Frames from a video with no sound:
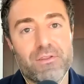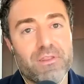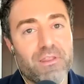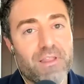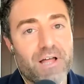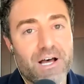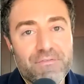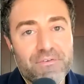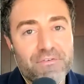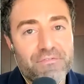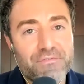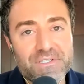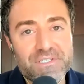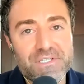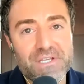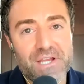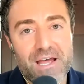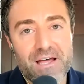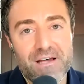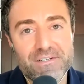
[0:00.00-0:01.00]
love of
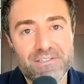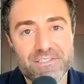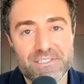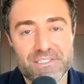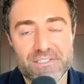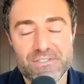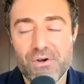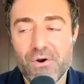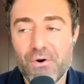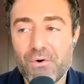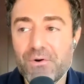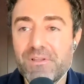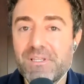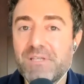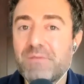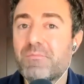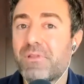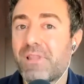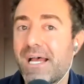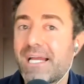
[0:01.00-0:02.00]
physiology
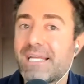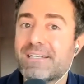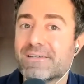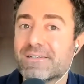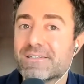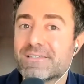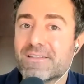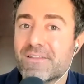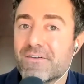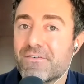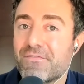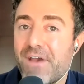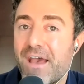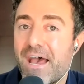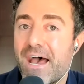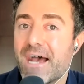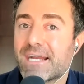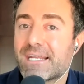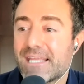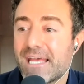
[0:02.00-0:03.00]
totally blind us to the
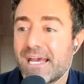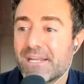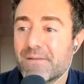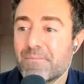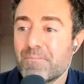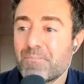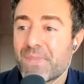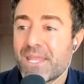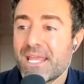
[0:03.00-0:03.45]
fact that